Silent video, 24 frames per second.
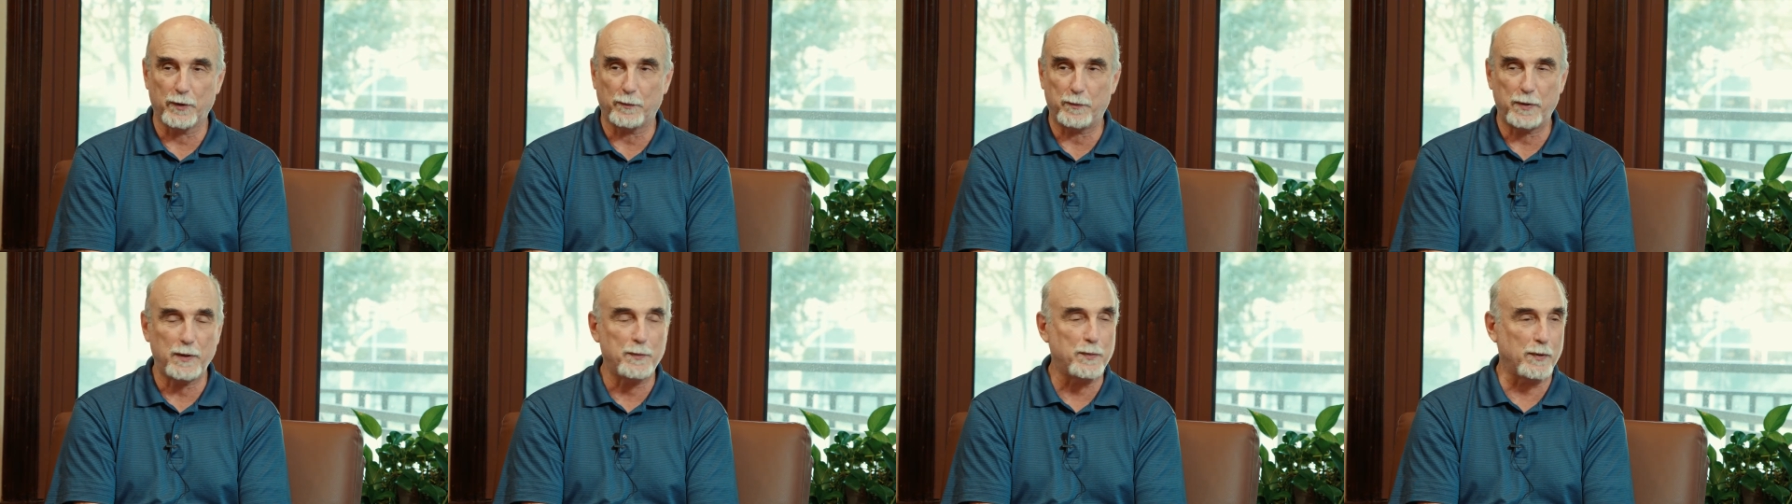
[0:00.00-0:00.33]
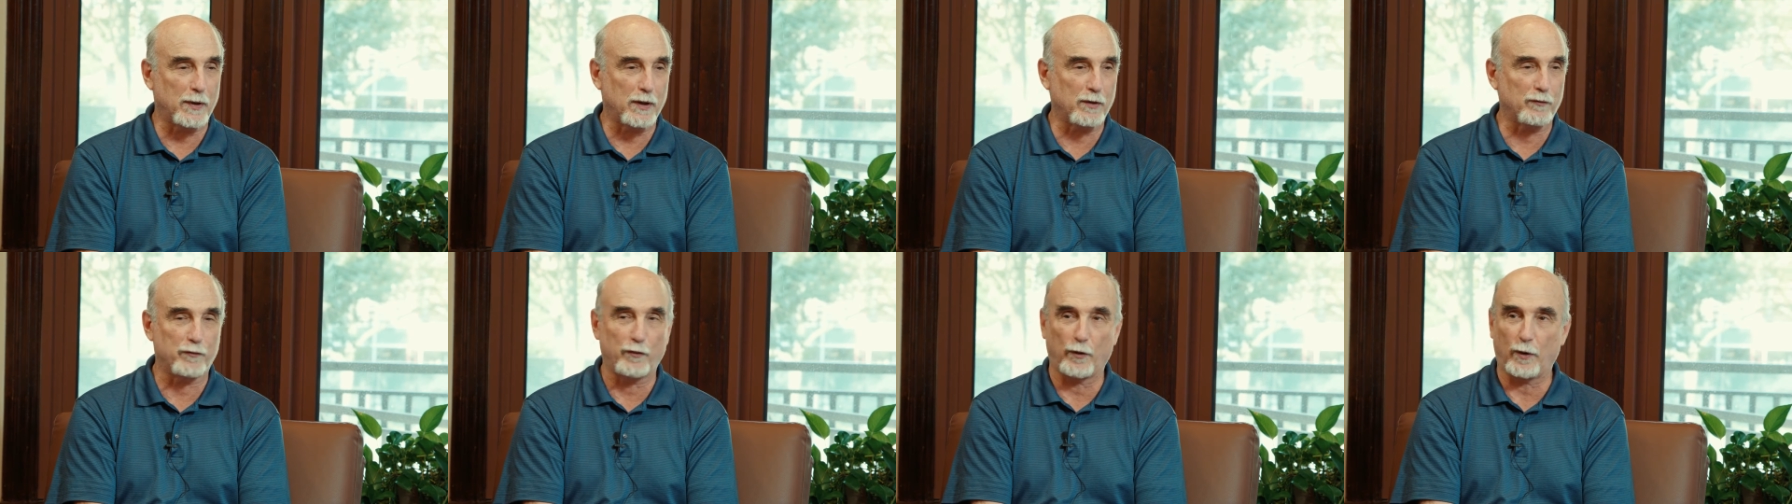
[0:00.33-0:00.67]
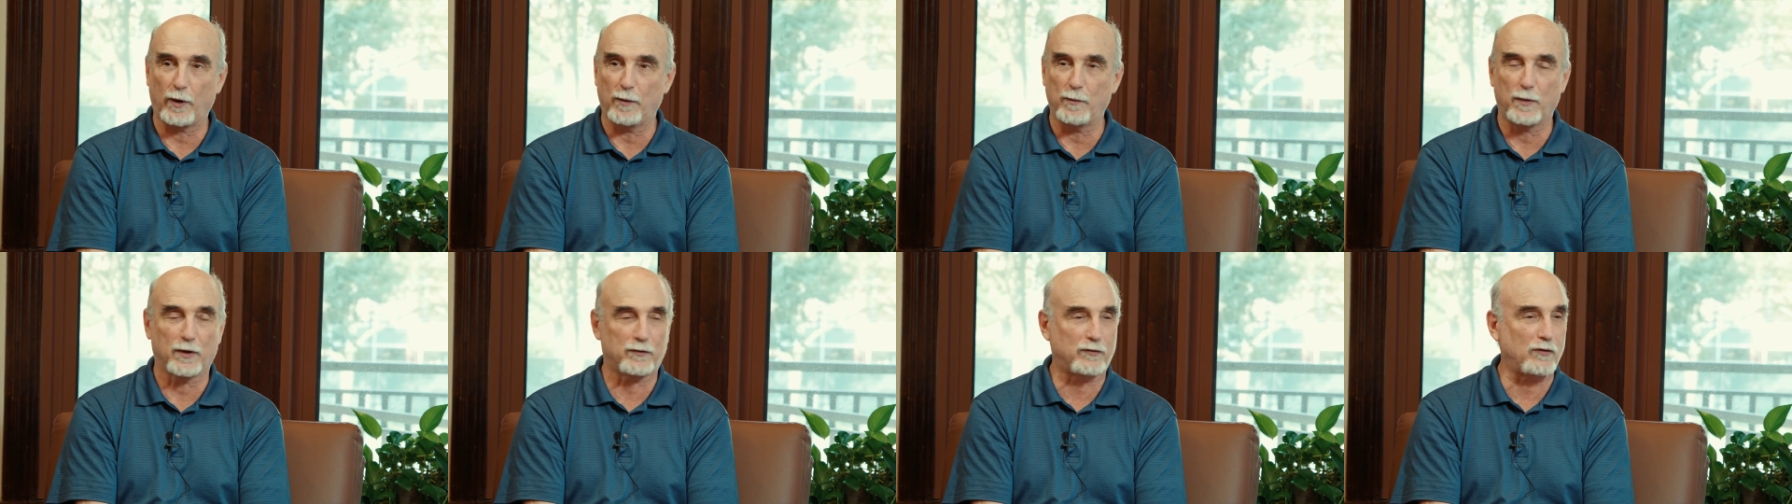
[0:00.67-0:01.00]
that people are
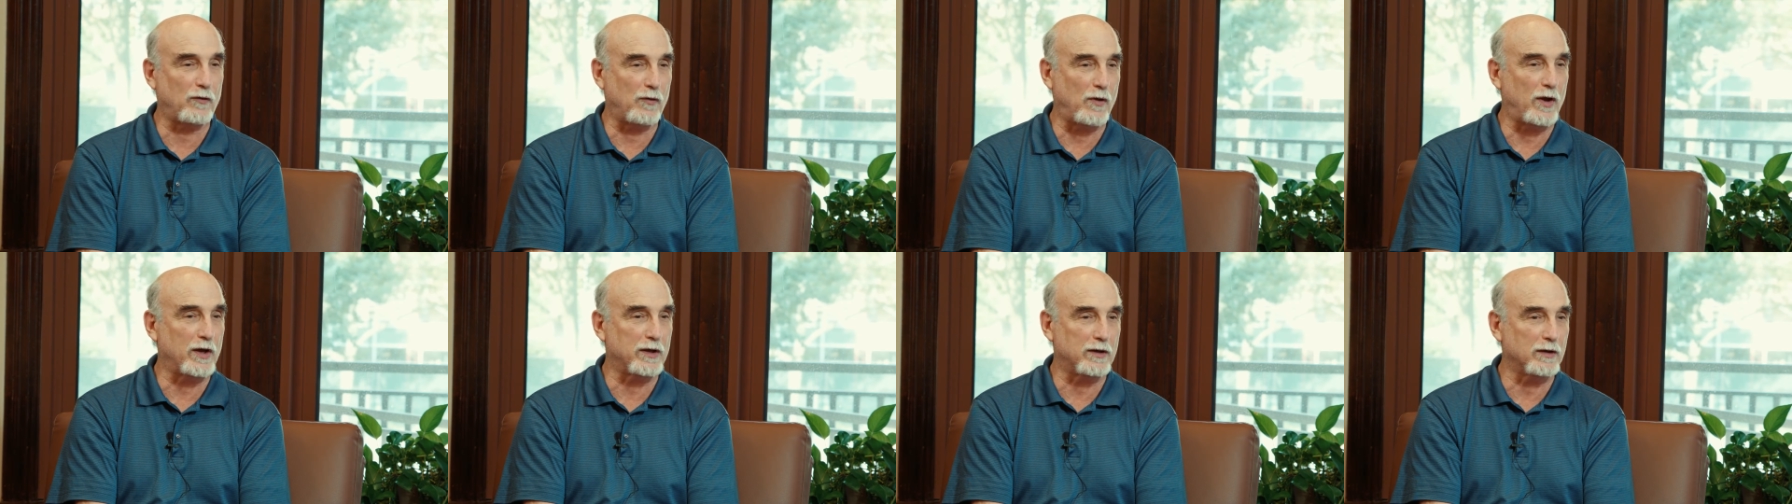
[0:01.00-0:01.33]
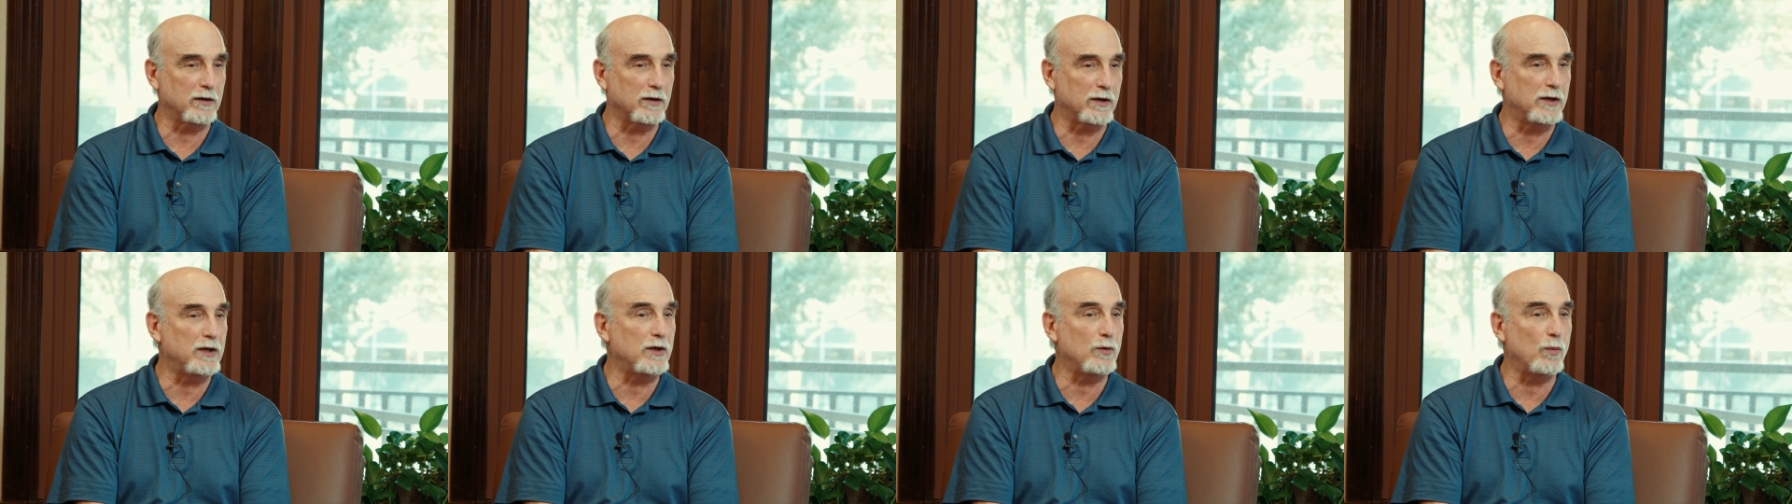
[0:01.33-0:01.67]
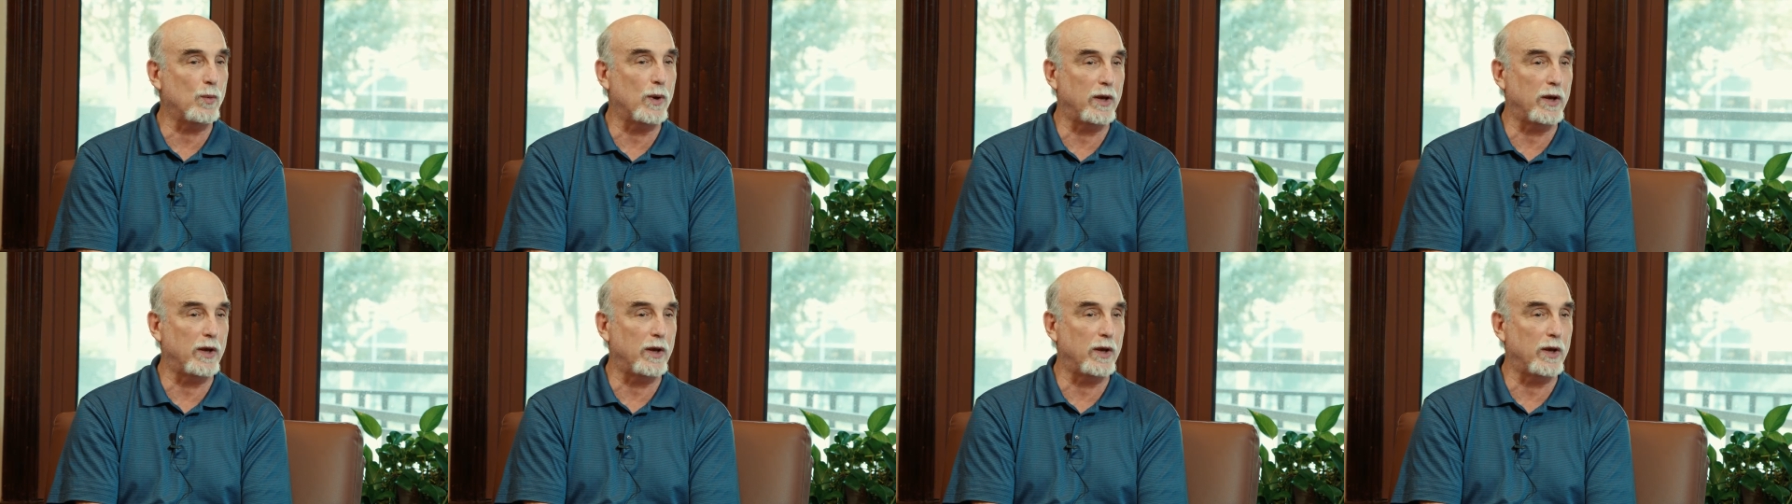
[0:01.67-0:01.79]
very much alike in key